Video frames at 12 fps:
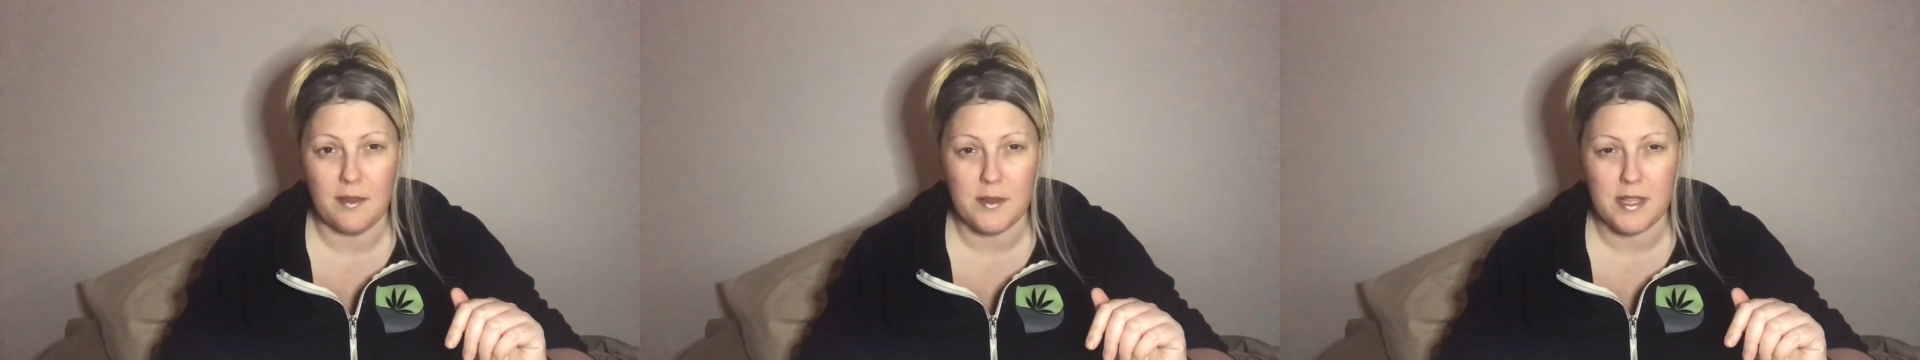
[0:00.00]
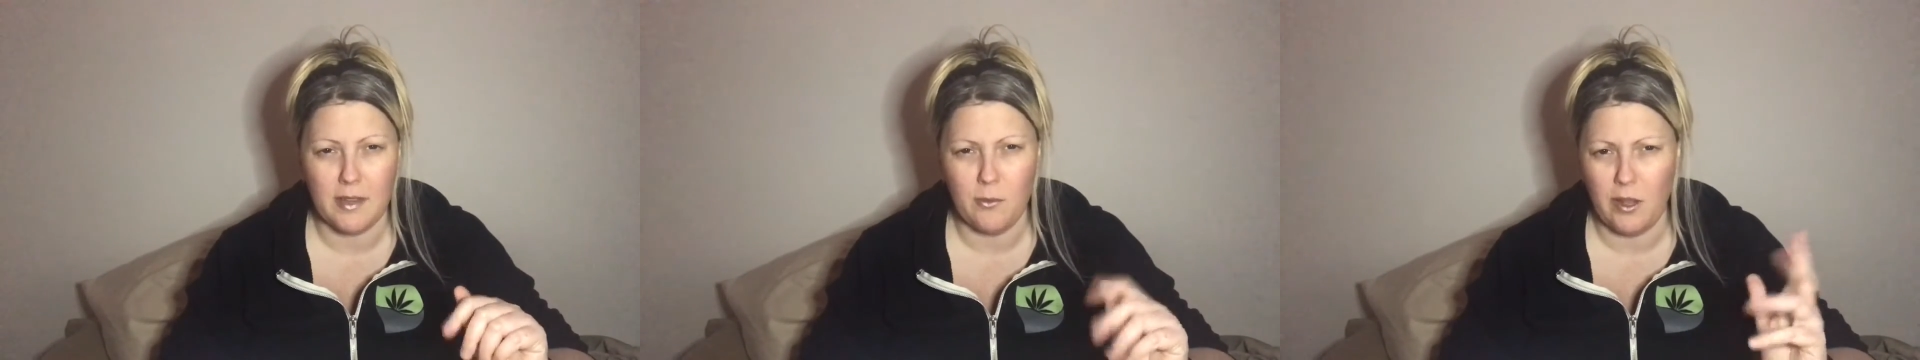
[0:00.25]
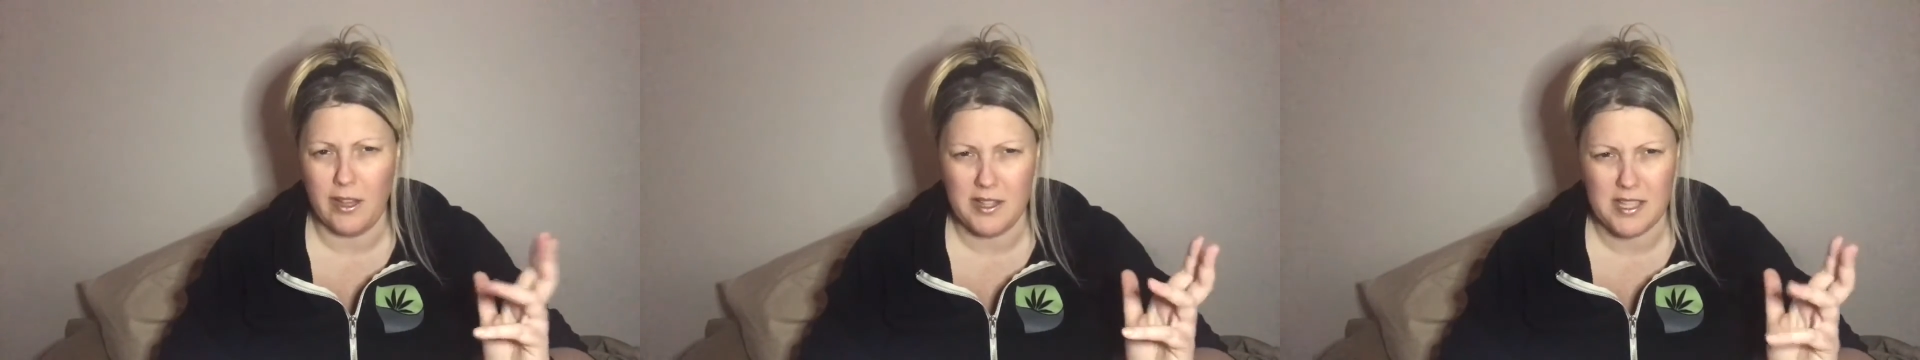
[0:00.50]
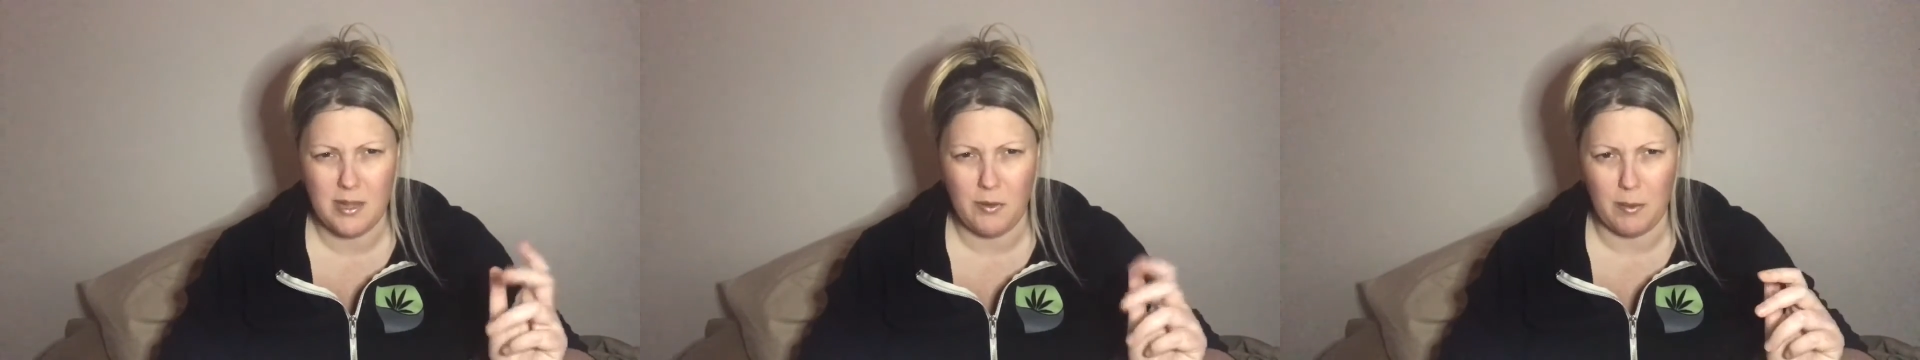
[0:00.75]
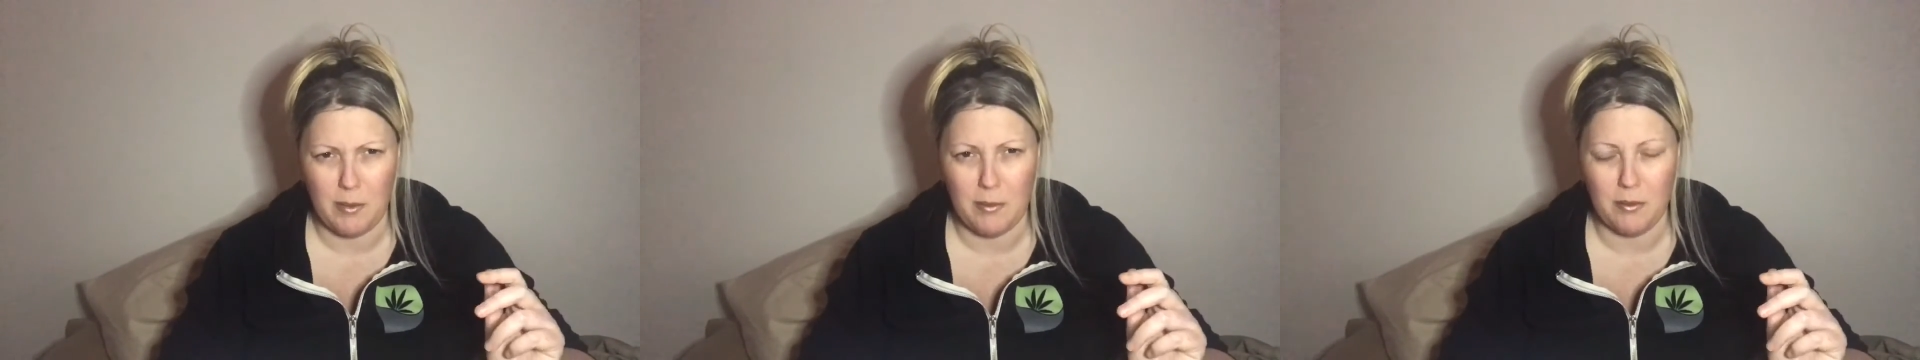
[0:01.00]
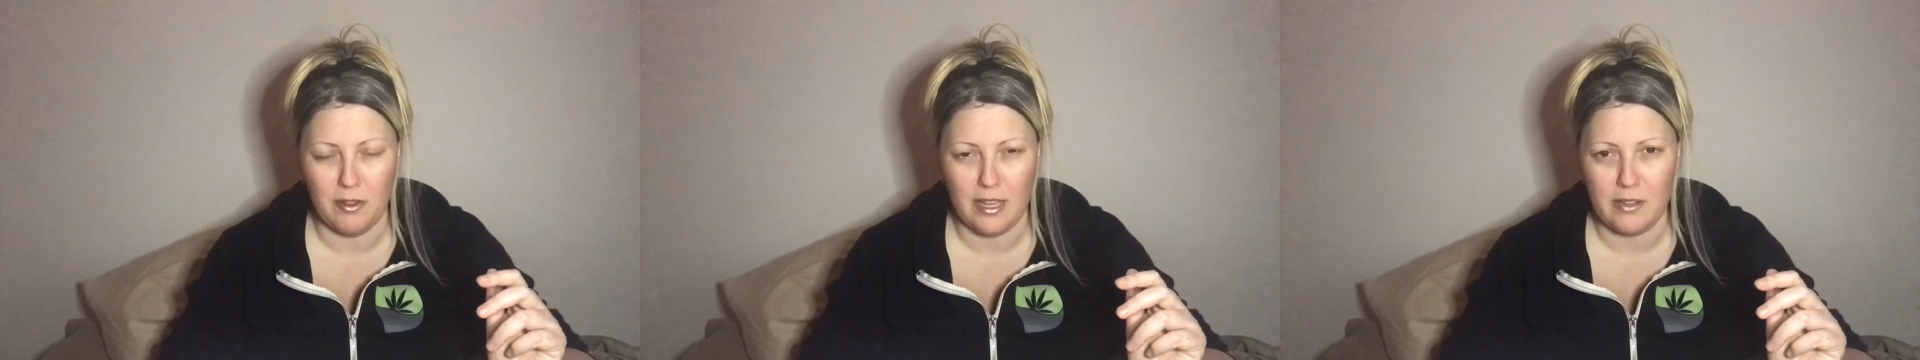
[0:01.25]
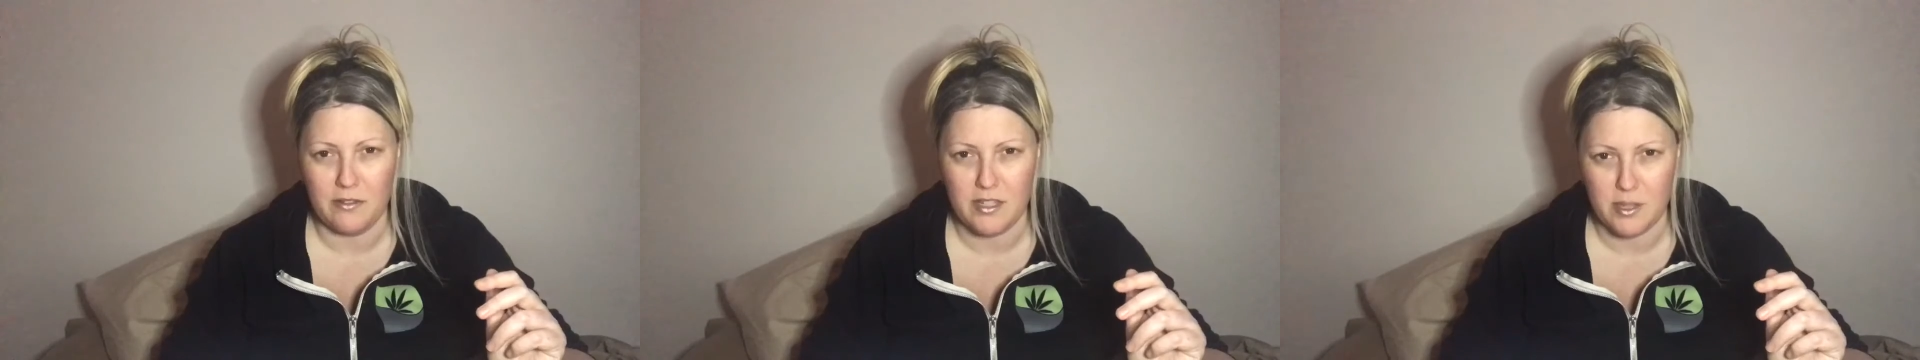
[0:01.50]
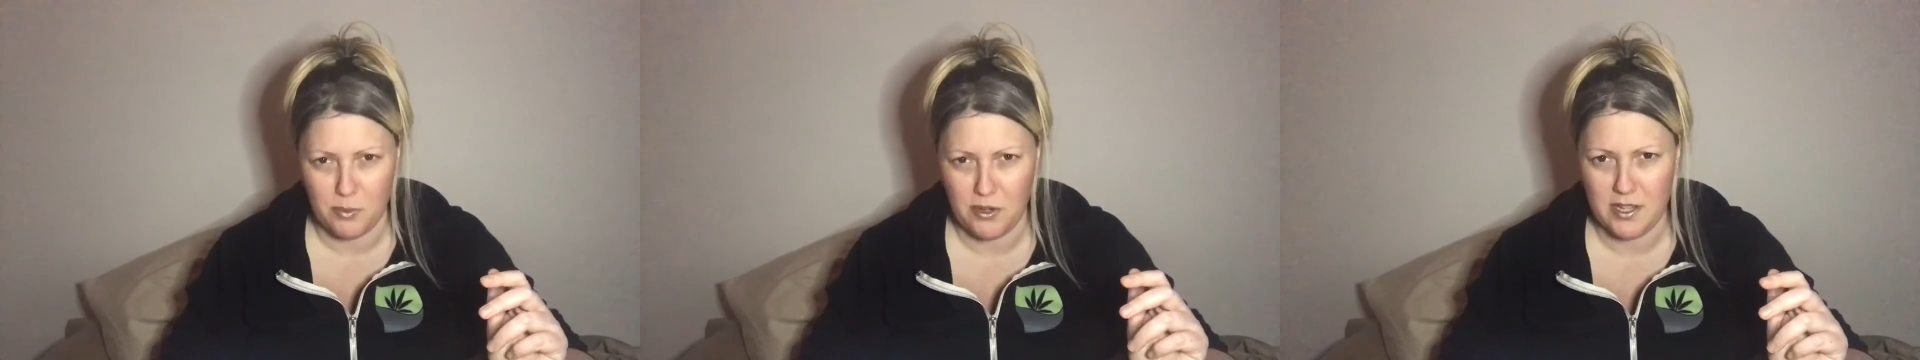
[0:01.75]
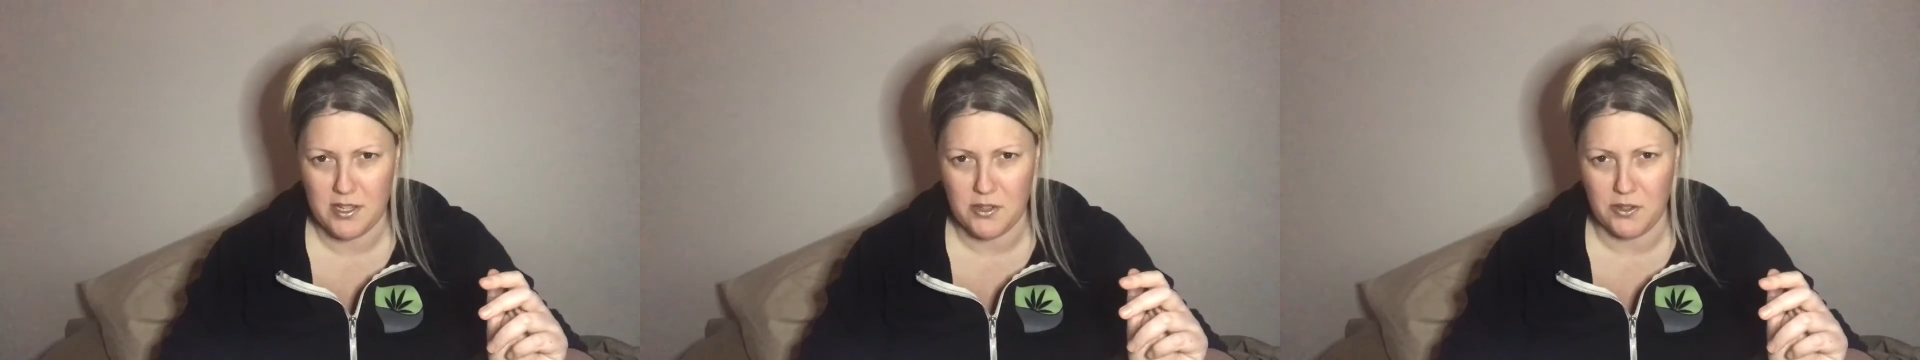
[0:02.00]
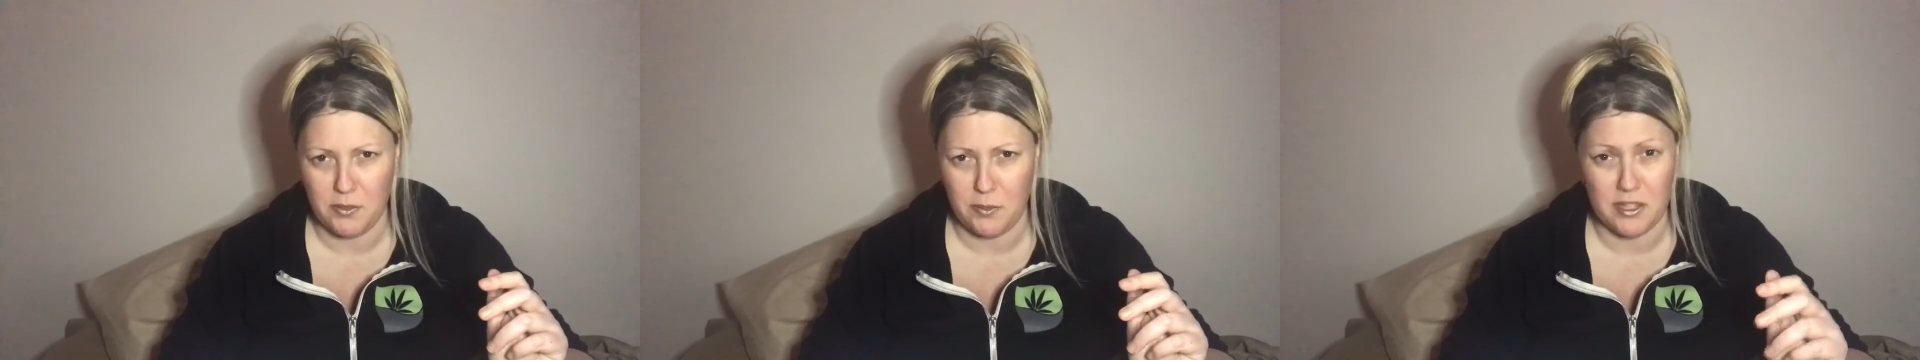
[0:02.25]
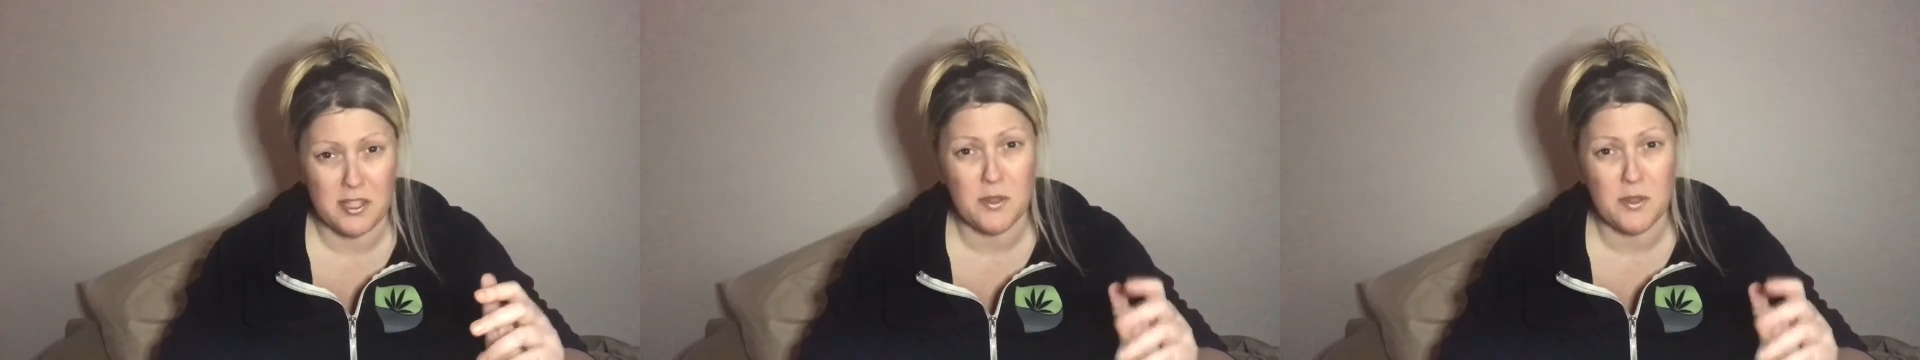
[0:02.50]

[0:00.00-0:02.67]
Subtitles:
I was like, well, I can see why people get depressed during the winter.